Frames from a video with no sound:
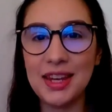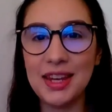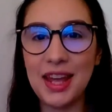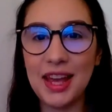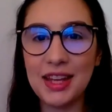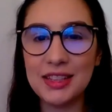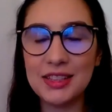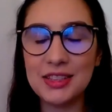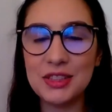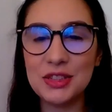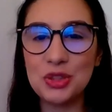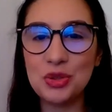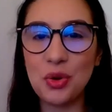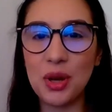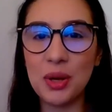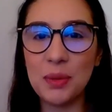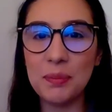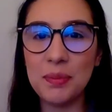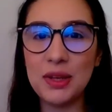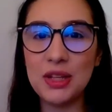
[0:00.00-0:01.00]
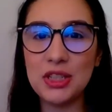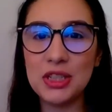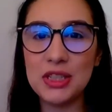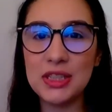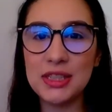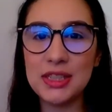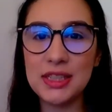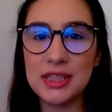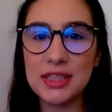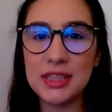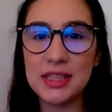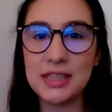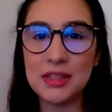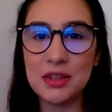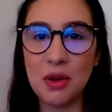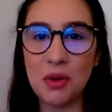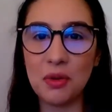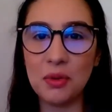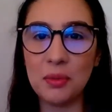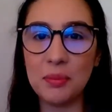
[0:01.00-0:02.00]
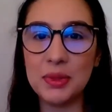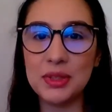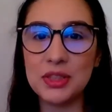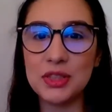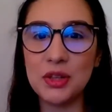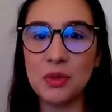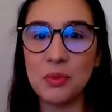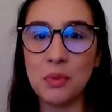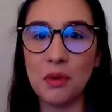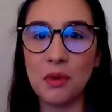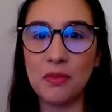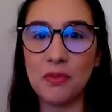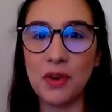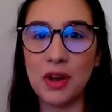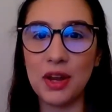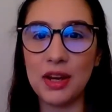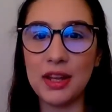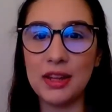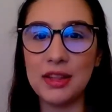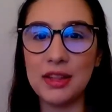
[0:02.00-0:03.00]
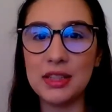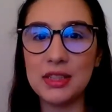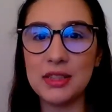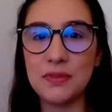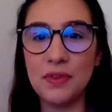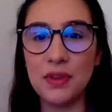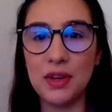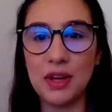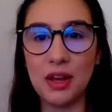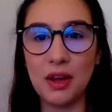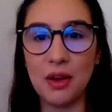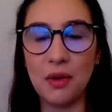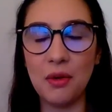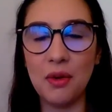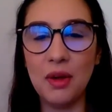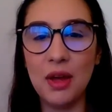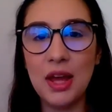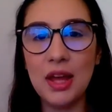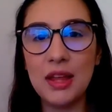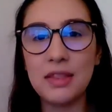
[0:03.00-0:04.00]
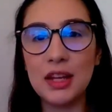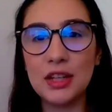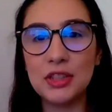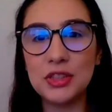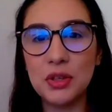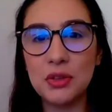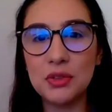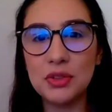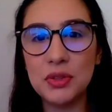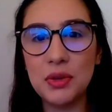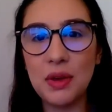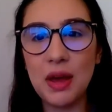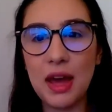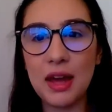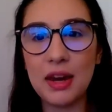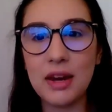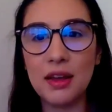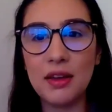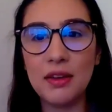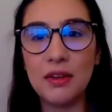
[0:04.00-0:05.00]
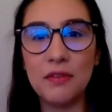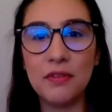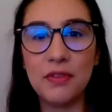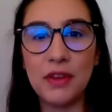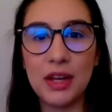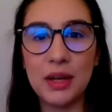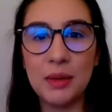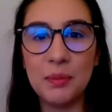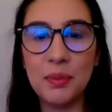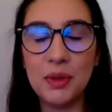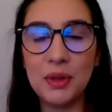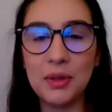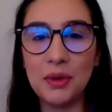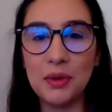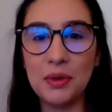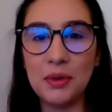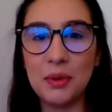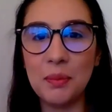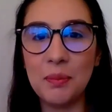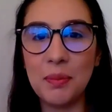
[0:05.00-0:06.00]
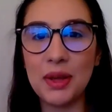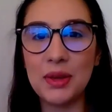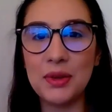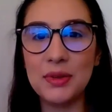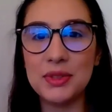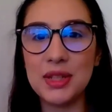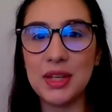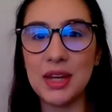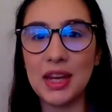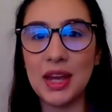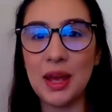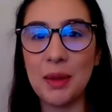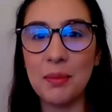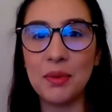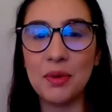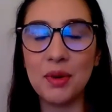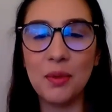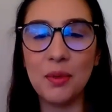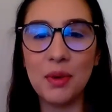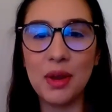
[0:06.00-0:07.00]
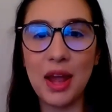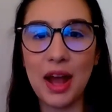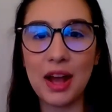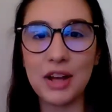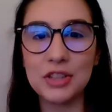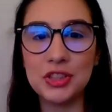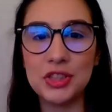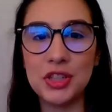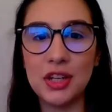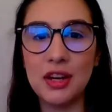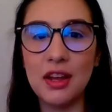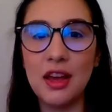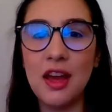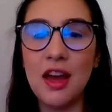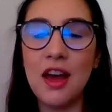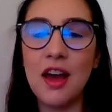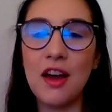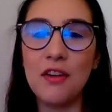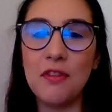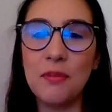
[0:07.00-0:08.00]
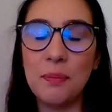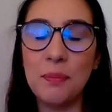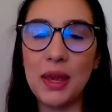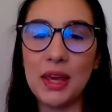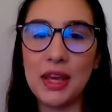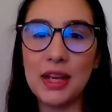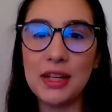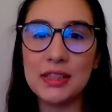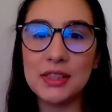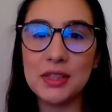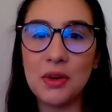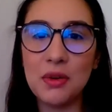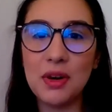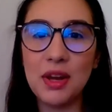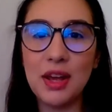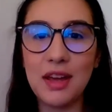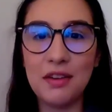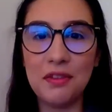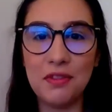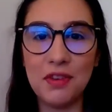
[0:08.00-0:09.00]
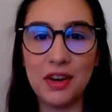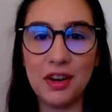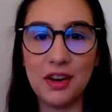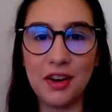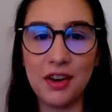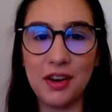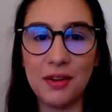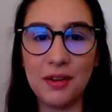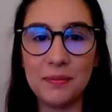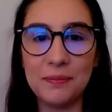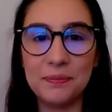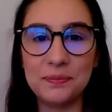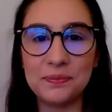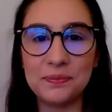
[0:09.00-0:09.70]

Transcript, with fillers: Next, join BGCC's own Mr. Wilfred in this video that shows you how to inflate a balloon by using a chemical reaction of baking soda and vinegar.